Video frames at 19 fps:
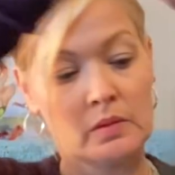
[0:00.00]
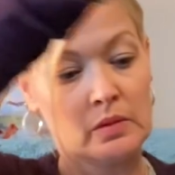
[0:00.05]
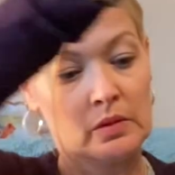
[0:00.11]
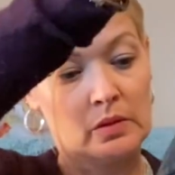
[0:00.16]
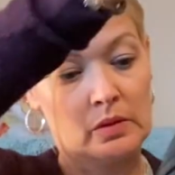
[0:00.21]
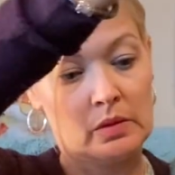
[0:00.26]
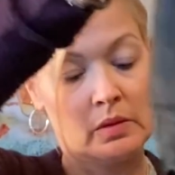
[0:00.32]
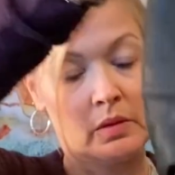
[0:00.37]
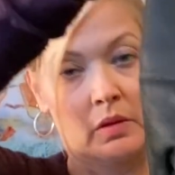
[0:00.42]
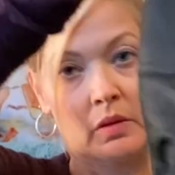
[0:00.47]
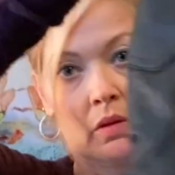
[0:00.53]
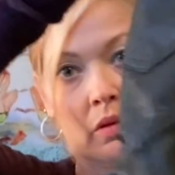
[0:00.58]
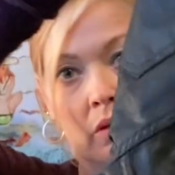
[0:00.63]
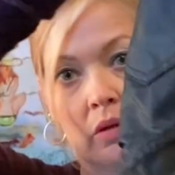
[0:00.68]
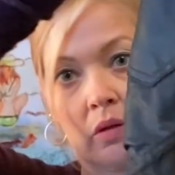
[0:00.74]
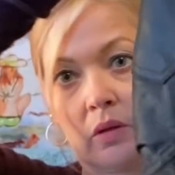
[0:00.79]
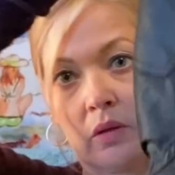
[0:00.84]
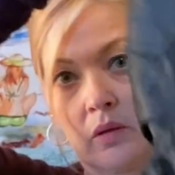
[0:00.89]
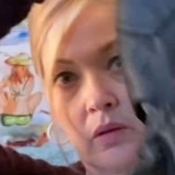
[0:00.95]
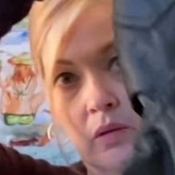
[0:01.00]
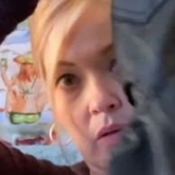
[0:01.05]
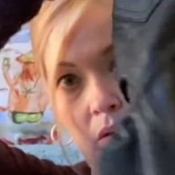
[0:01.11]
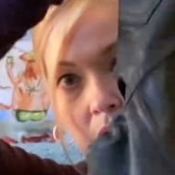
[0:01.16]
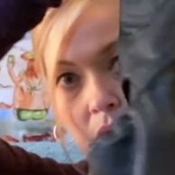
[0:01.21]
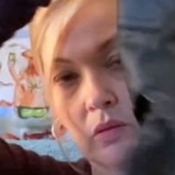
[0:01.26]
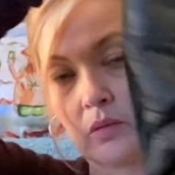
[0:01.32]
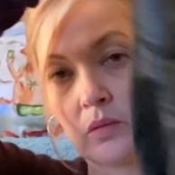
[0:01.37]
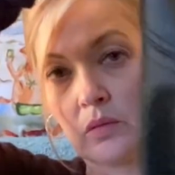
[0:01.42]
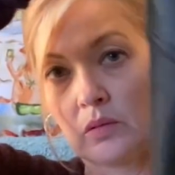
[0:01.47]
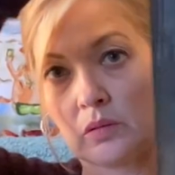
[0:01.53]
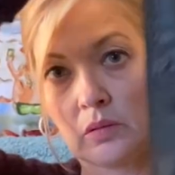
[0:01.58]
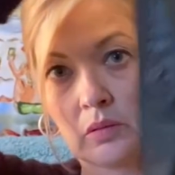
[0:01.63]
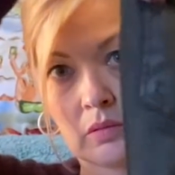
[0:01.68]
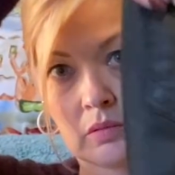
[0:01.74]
[no speech]